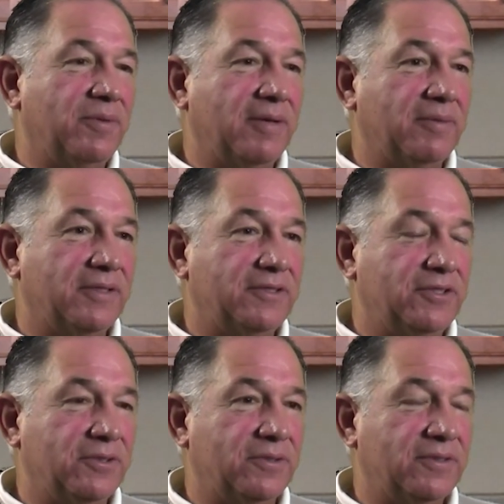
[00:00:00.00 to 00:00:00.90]
be able
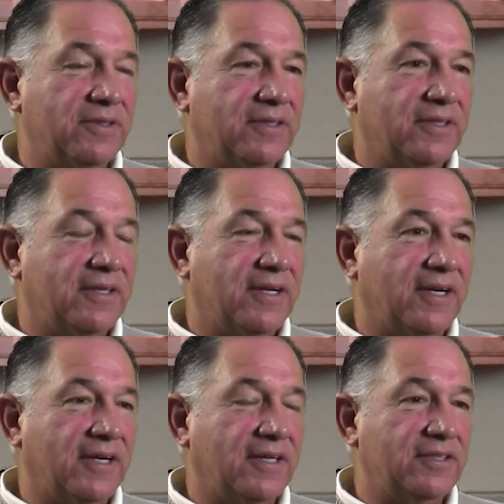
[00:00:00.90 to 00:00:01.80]
to
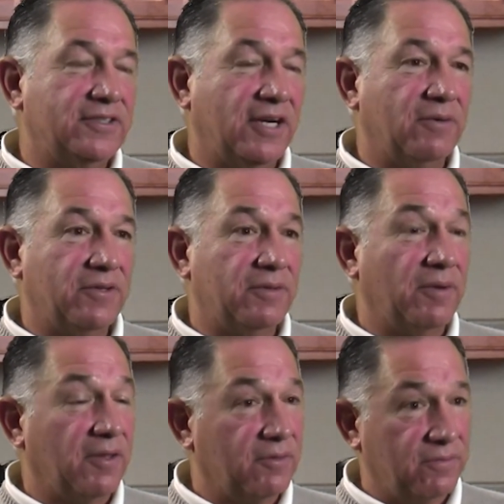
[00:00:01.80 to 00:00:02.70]
uh, share with them
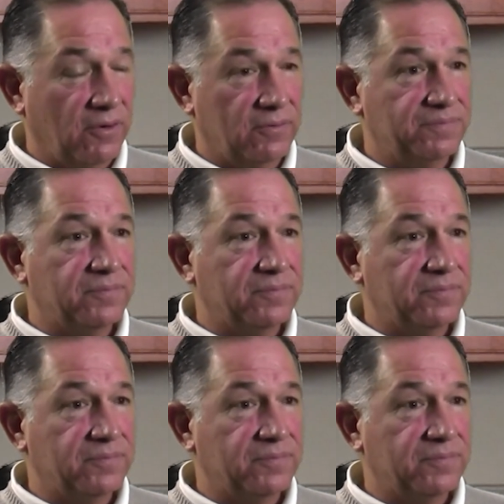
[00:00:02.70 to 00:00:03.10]
on the phone